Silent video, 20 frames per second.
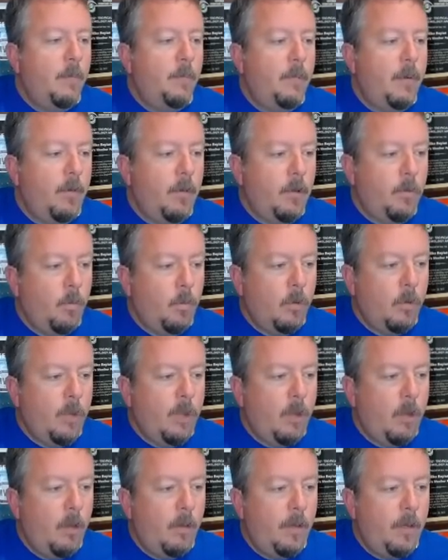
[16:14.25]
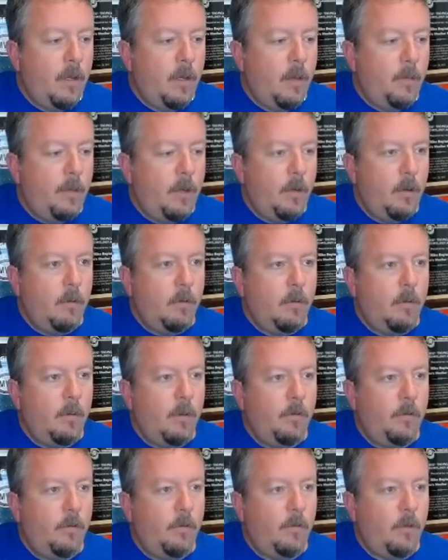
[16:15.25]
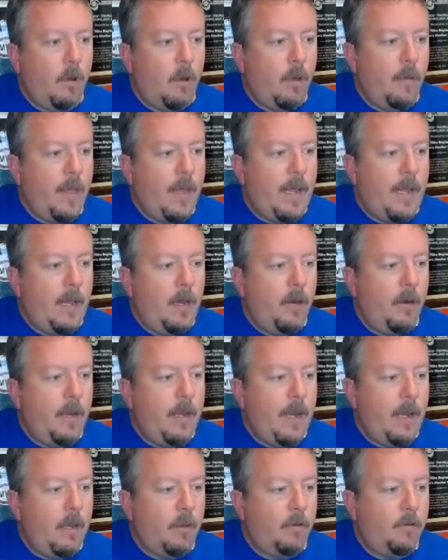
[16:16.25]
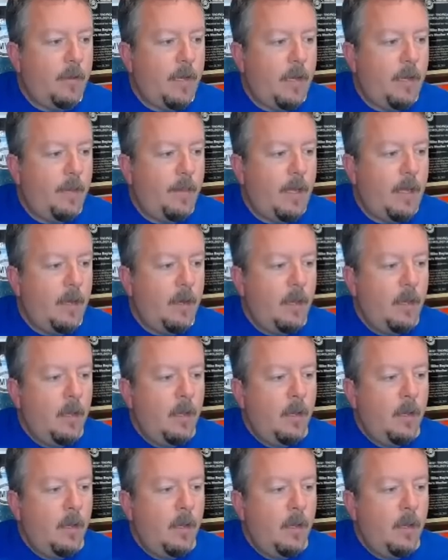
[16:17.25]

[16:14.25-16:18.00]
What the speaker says: But look at where they all end up here. This is all that area outside of that